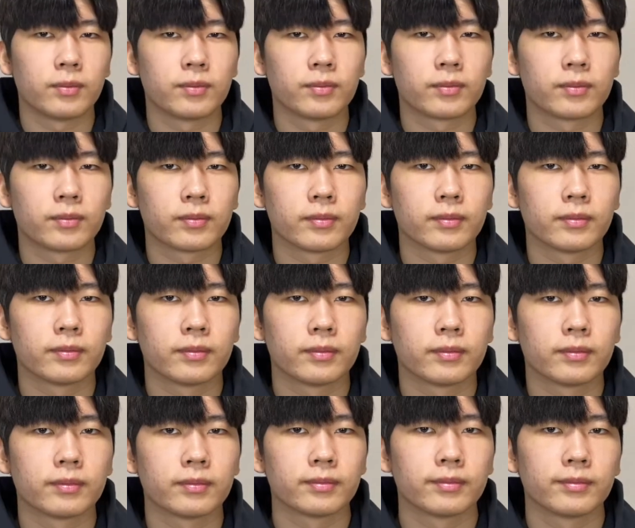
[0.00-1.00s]

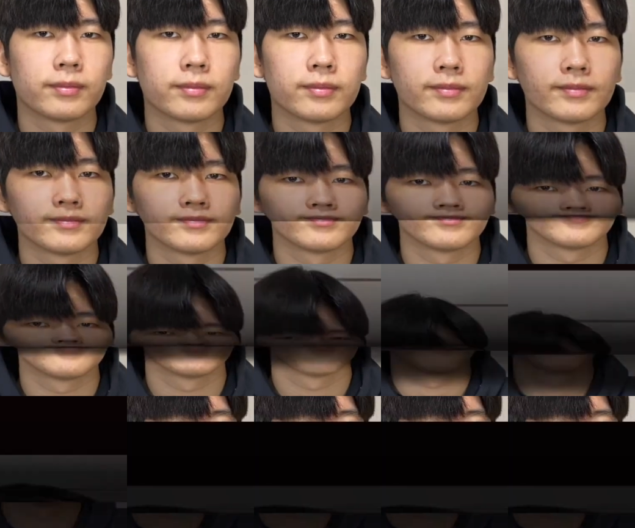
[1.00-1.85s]
Nothing is said.